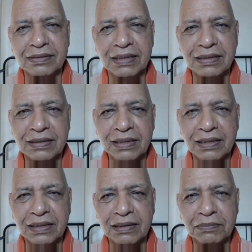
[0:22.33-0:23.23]
Just
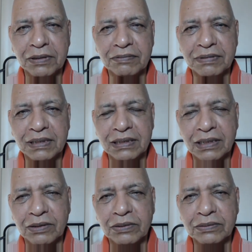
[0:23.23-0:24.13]
a couple of days
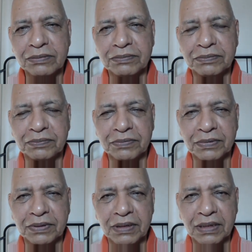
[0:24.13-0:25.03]
ago,
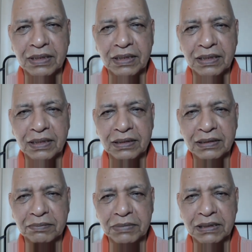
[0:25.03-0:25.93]

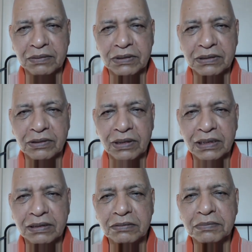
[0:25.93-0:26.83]
somebody was
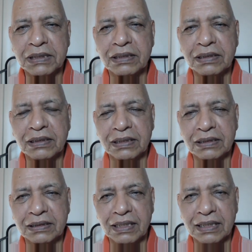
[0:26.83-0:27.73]
talking to me,
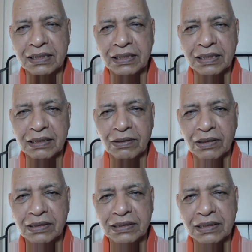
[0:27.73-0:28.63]
and this lady had
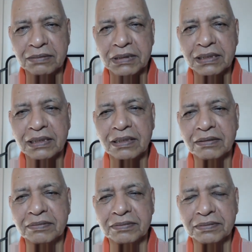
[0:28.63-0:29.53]
lost her mother,
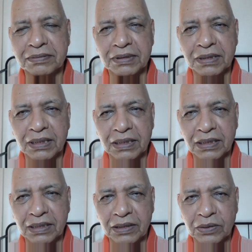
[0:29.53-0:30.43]

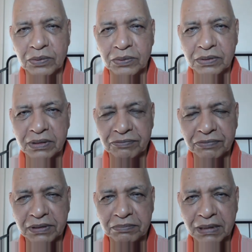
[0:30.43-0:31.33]
who
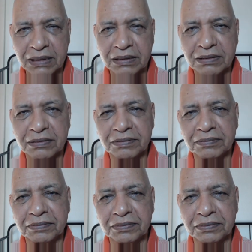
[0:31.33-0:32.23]
suffered much
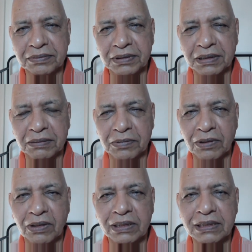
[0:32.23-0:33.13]
in a
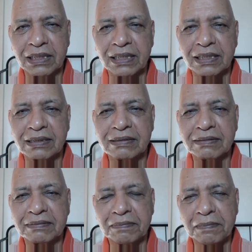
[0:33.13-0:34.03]
prolonged illness.